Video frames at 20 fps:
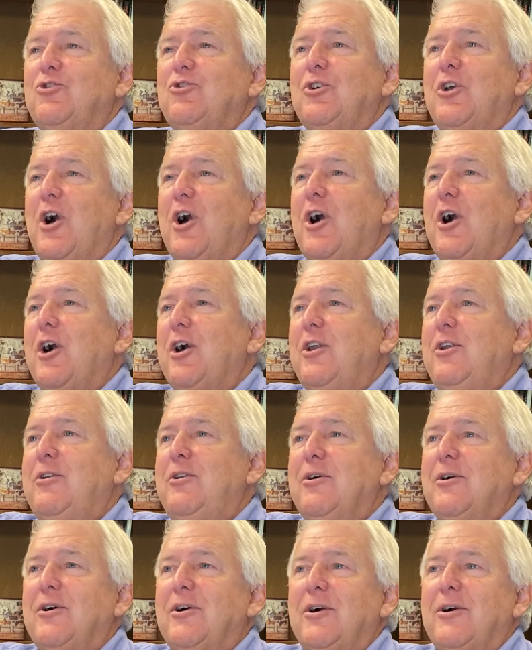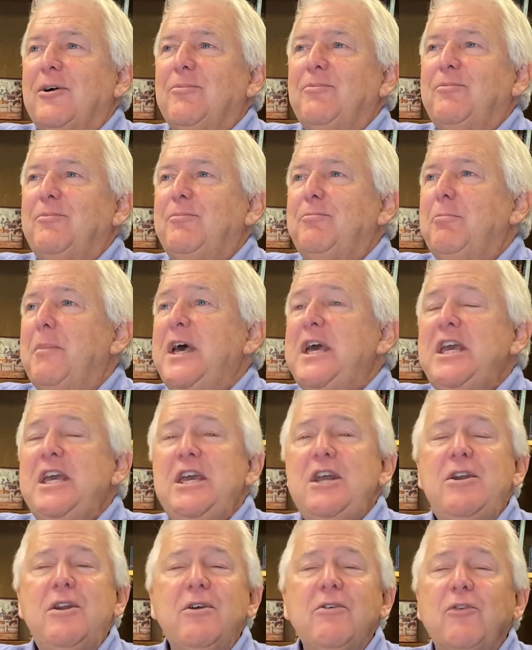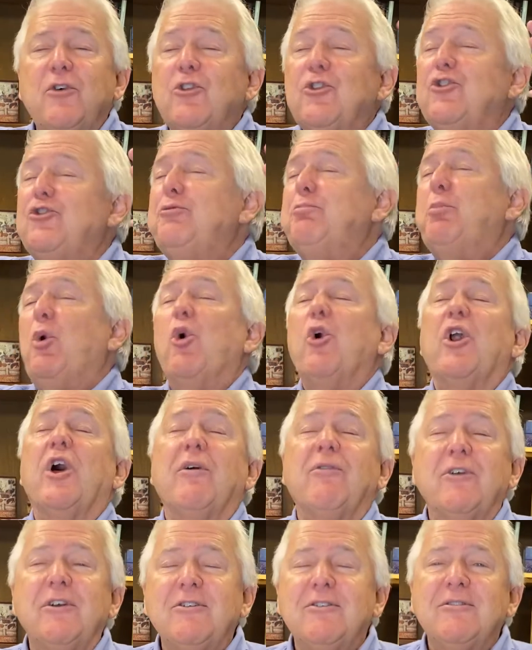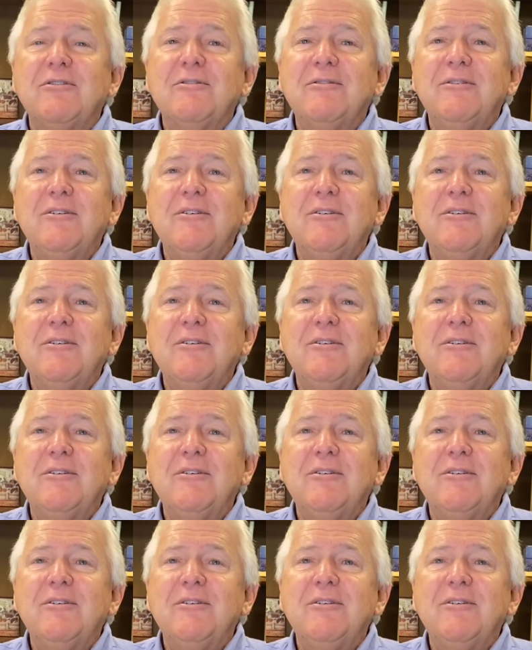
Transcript: God made for the sport of it.